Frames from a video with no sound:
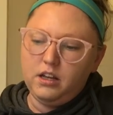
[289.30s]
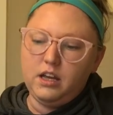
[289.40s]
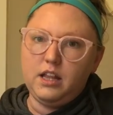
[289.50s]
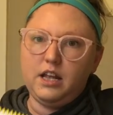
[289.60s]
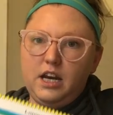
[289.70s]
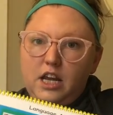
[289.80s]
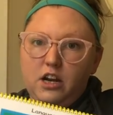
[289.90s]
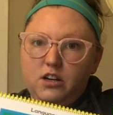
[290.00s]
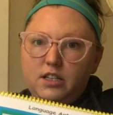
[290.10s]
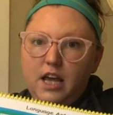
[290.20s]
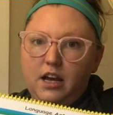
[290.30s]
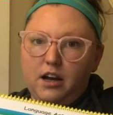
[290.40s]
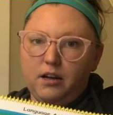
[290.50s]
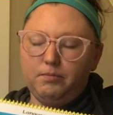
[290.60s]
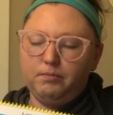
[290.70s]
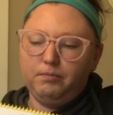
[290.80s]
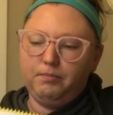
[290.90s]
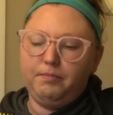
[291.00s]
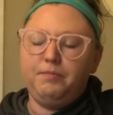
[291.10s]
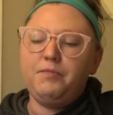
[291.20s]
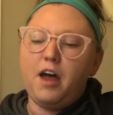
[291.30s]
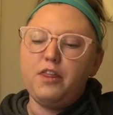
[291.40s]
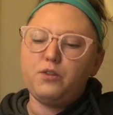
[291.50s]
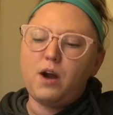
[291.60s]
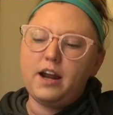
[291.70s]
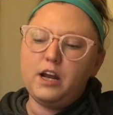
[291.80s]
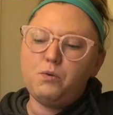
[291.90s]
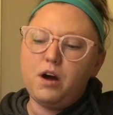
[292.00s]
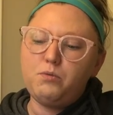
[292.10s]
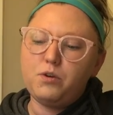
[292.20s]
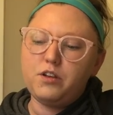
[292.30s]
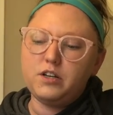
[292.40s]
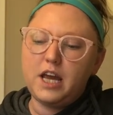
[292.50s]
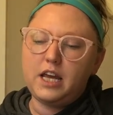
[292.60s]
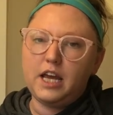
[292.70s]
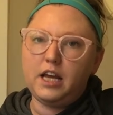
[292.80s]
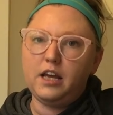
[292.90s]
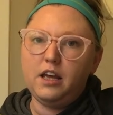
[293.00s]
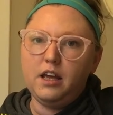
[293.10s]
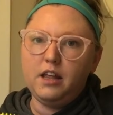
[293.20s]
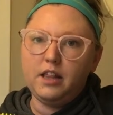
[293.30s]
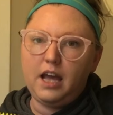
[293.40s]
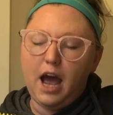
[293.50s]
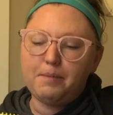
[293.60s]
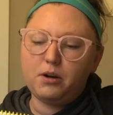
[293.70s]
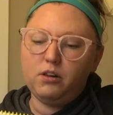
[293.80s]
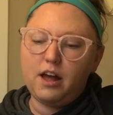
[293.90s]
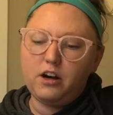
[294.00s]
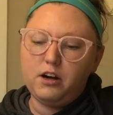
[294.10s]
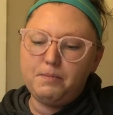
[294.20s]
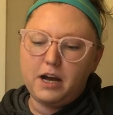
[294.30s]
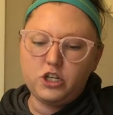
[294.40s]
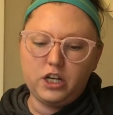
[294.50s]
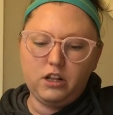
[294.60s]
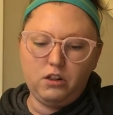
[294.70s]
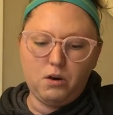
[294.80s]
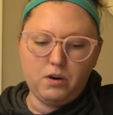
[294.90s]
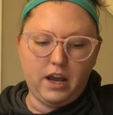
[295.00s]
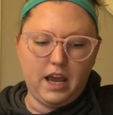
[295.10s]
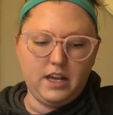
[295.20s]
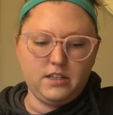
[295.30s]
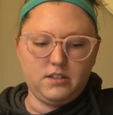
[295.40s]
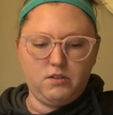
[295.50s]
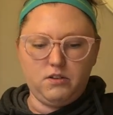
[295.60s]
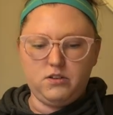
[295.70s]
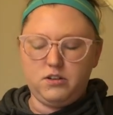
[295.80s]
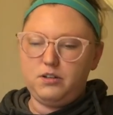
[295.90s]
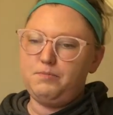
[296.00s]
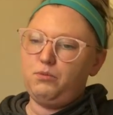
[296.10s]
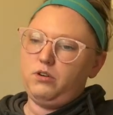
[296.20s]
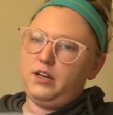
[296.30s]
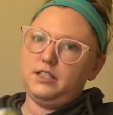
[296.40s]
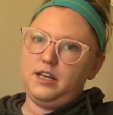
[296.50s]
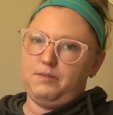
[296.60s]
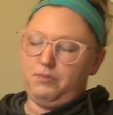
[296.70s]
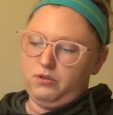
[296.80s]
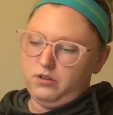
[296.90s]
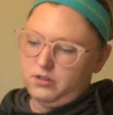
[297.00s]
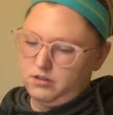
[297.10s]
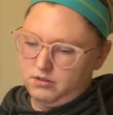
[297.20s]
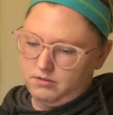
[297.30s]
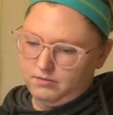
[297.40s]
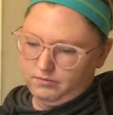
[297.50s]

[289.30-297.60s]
And then here's like a threading one where they're taking the capital letter and matching the lowercase. So those are some more examples.